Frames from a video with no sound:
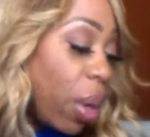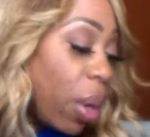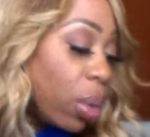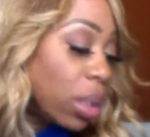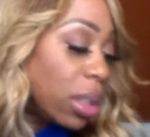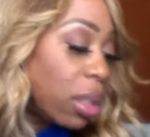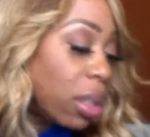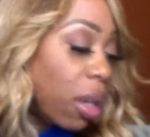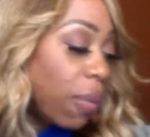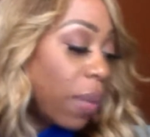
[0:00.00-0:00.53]

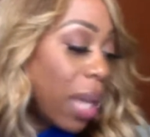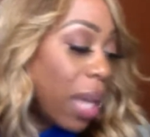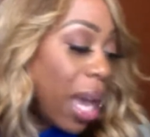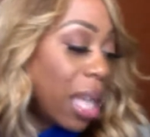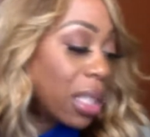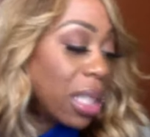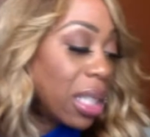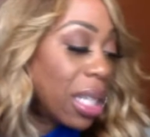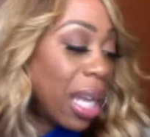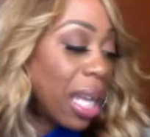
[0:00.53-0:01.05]

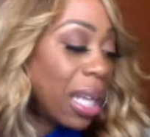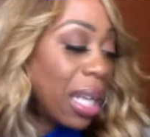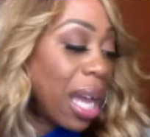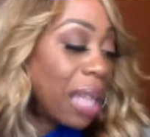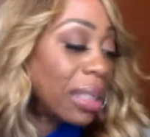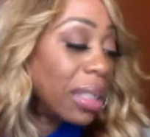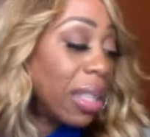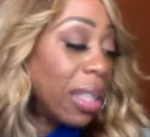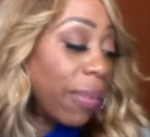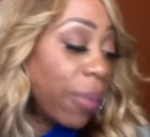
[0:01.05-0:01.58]
certification
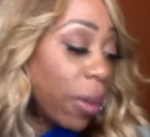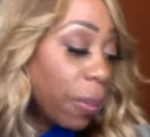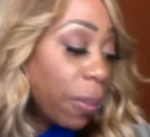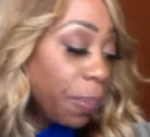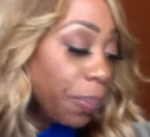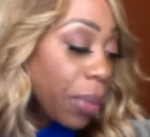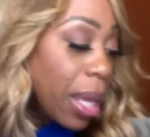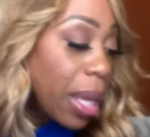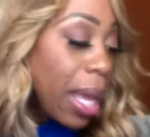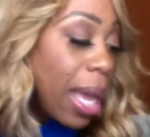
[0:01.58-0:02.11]
deadlines differ
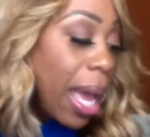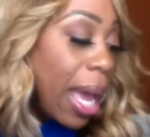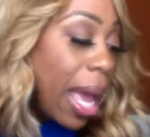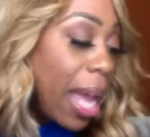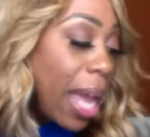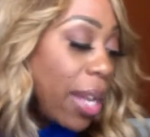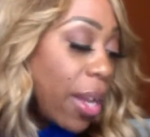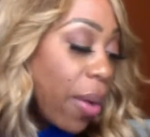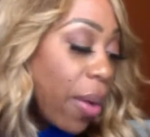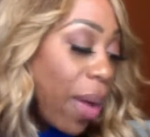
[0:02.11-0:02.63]
and
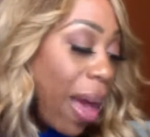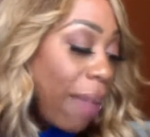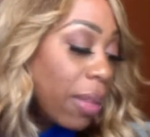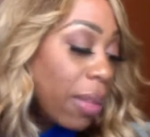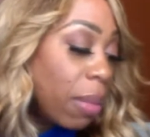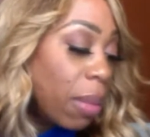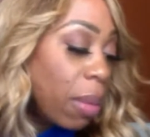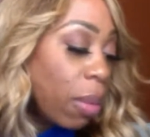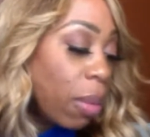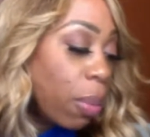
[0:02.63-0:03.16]
don't have to
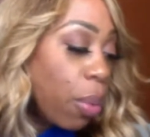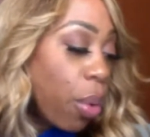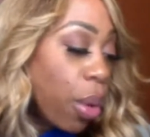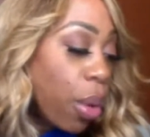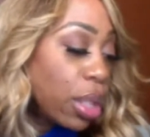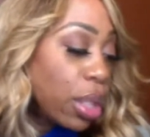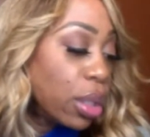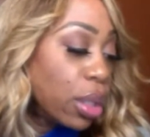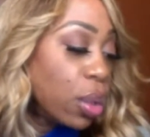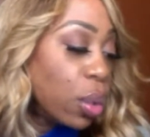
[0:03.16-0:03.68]
be
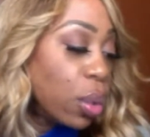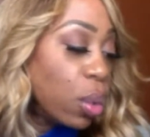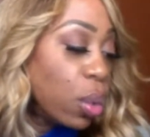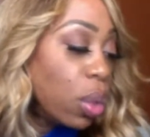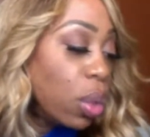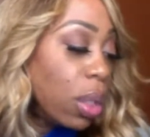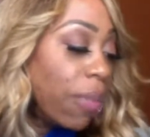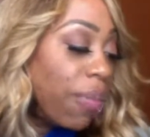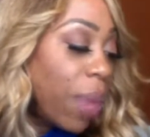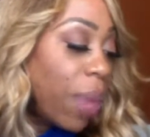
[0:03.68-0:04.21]
reported to
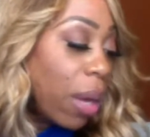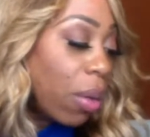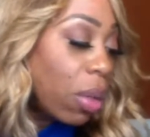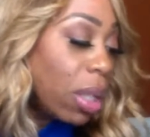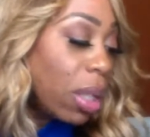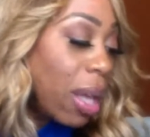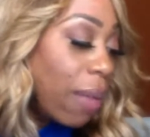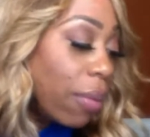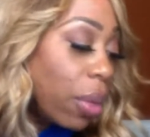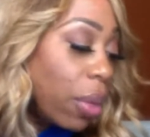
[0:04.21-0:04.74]
the federal
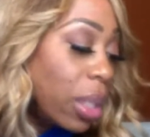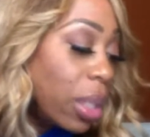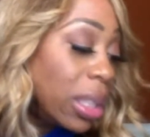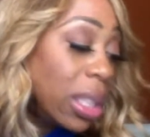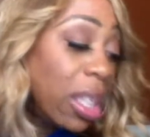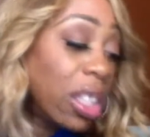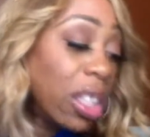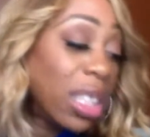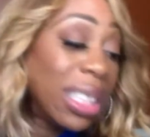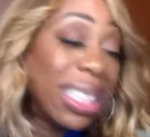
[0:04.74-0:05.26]
level
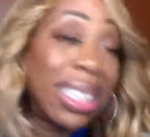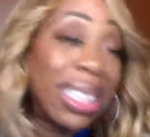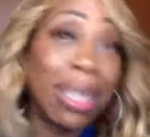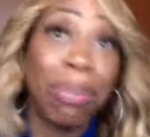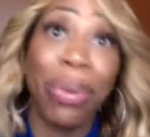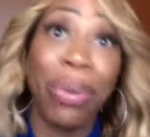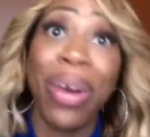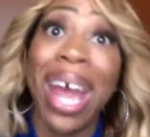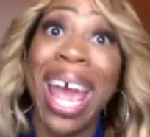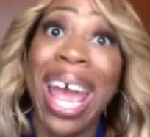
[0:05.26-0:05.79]
until
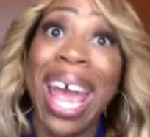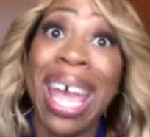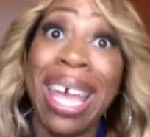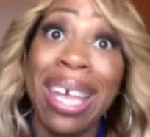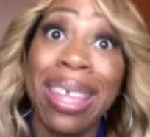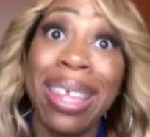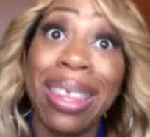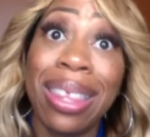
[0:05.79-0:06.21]
December 8th.